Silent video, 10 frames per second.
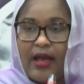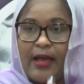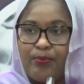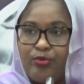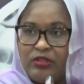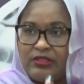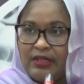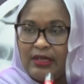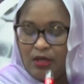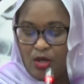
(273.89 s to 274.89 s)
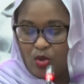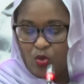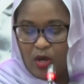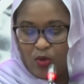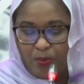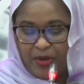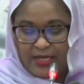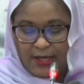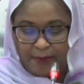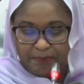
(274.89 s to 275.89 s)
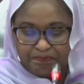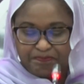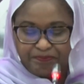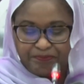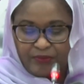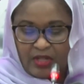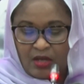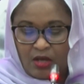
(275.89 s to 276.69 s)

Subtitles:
service and a decent income.